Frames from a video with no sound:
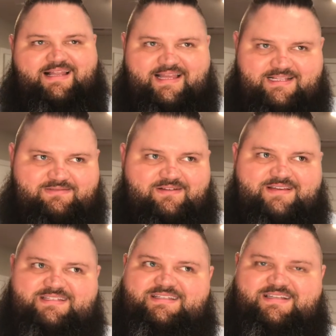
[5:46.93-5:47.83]
I like
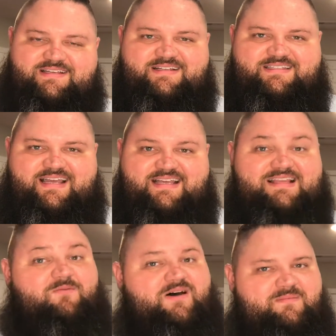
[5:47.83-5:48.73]
12-inch. It's a good size.
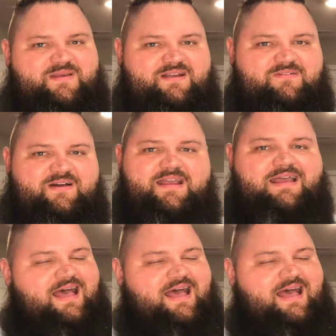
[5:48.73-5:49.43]
I want a bigger one.